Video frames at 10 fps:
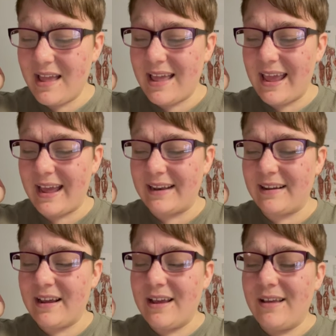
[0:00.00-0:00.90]
And
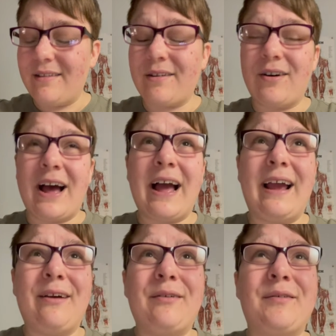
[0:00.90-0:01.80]
so
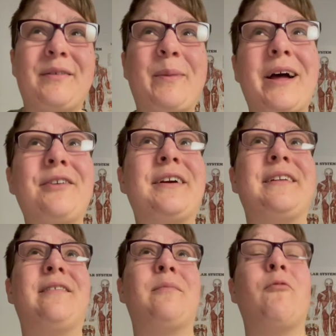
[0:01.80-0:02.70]
I was pondering
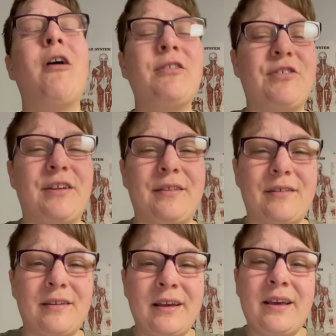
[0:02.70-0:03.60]
some
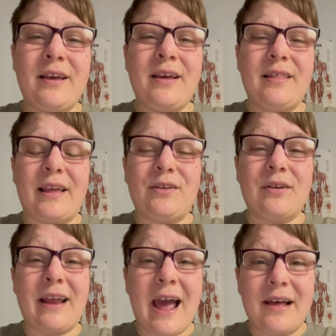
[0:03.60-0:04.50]
questions that you
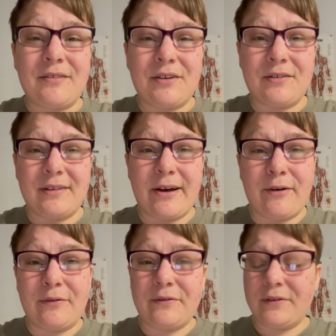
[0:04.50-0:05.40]
could ask
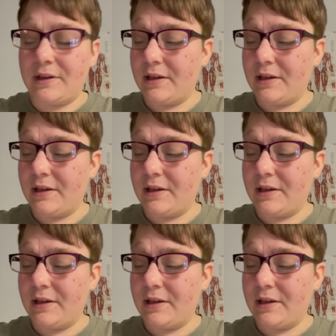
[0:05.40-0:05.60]
yourself